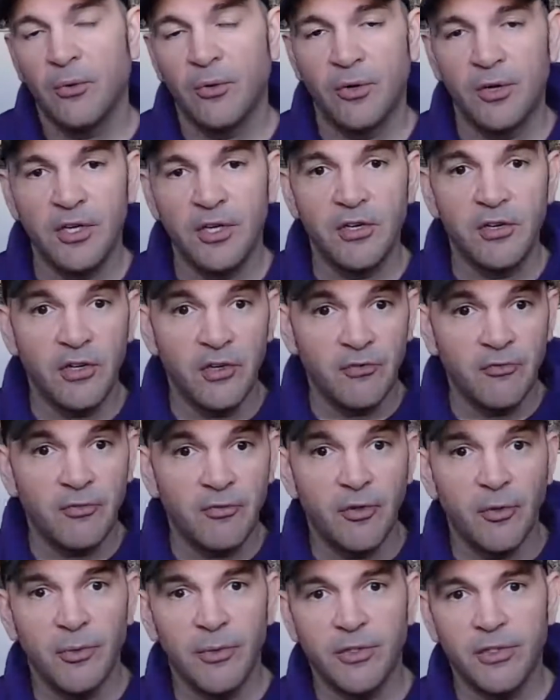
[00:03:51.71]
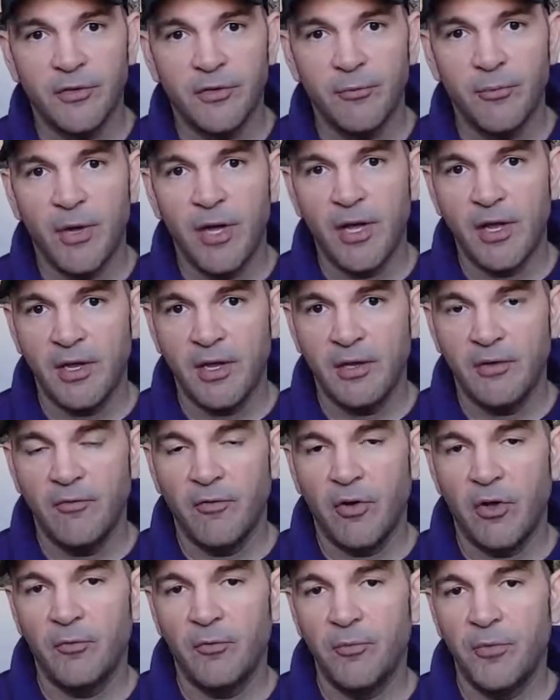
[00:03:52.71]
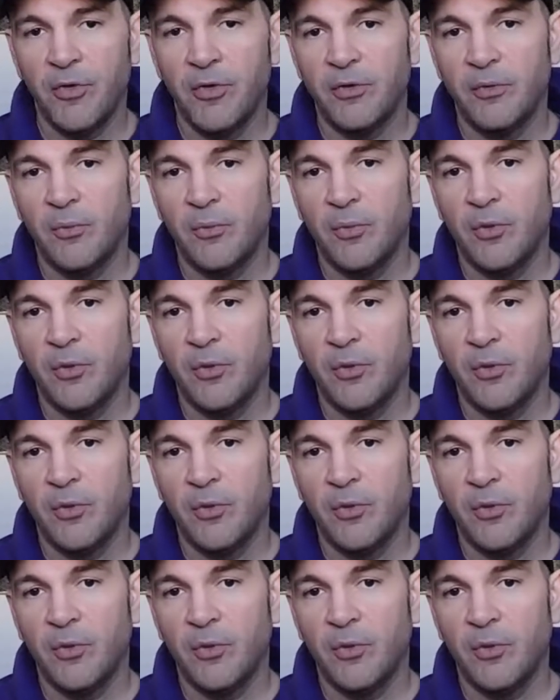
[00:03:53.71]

an influence of my involvement